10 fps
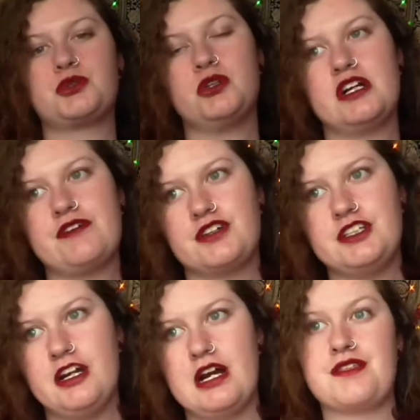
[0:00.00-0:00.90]
draw every
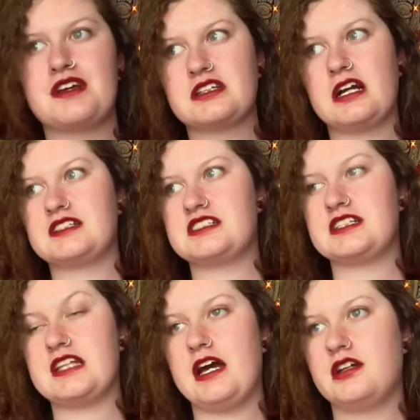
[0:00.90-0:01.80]
year. I think I
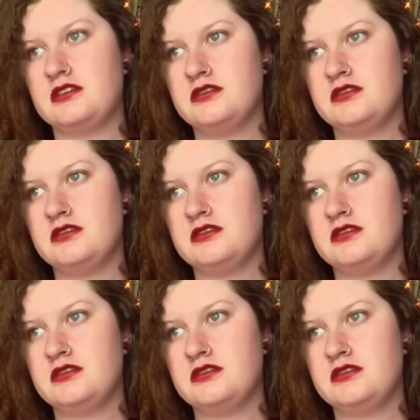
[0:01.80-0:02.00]
said that